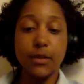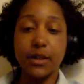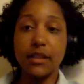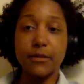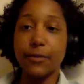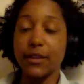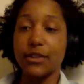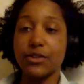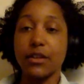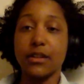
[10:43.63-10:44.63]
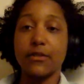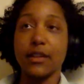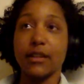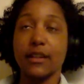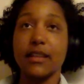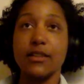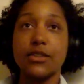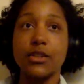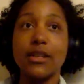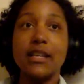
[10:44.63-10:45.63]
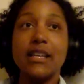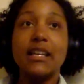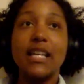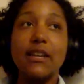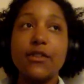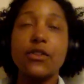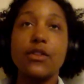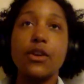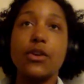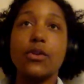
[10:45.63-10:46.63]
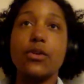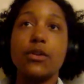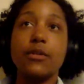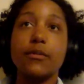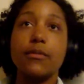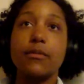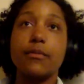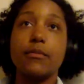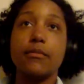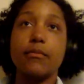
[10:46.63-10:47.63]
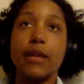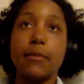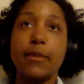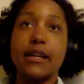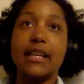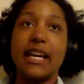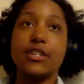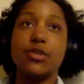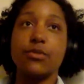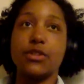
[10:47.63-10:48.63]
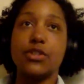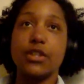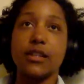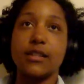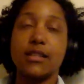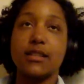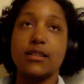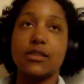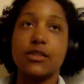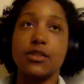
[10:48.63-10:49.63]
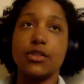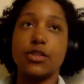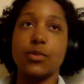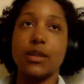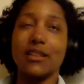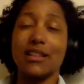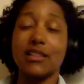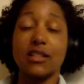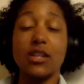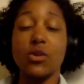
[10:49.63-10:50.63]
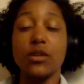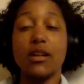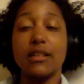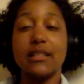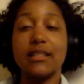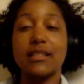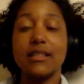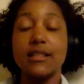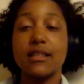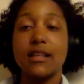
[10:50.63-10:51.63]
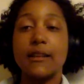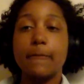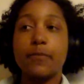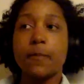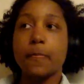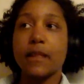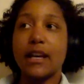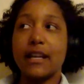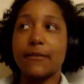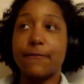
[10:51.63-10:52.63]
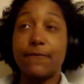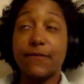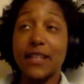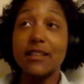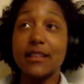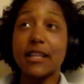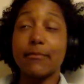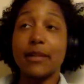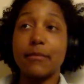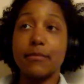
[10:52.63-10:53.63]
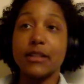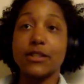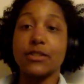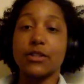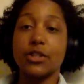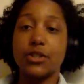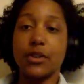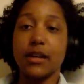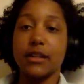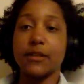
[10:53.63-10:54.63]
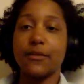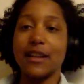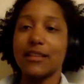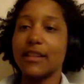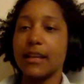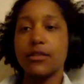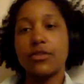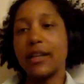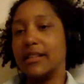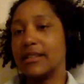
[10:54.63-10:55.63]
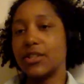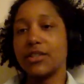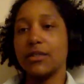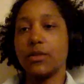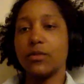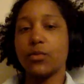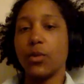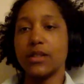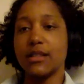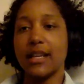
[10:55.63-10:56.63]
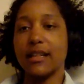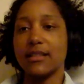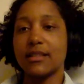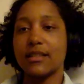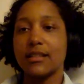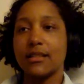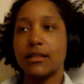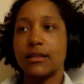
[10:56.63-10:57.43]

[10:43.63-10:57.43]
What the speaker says: We love feeling strong and everything like that. So even though my body had to adjust to doing like slow, long distance, I feel like my muscles are strong enough that that transition wasn't as